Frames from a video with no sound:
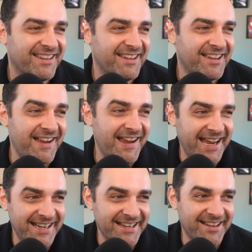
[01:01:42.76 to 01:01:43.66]
right.
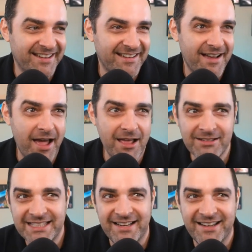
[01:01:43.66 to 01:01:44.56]
I don't
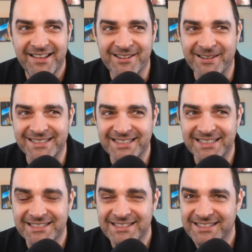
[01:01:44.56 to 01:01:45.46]
see any other
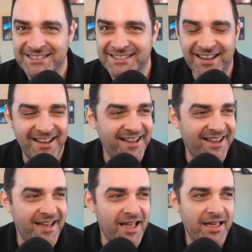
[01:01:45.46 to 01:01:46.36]
questions.
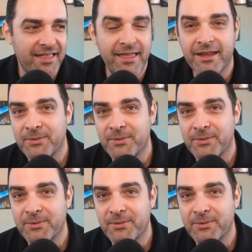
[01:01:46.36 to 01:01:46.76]
Thank you